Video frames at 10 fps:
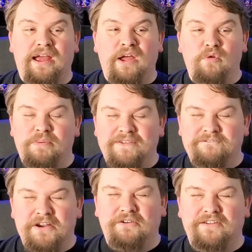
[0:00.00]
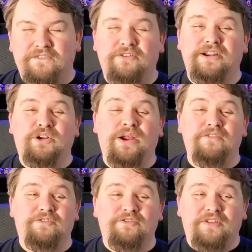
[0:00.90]
I will be very
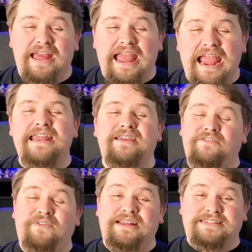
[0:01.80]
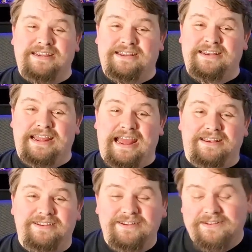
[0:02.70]
grateful for any advice I can
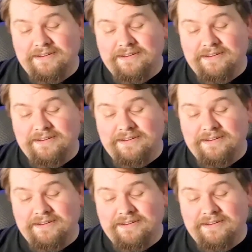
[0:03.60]
get.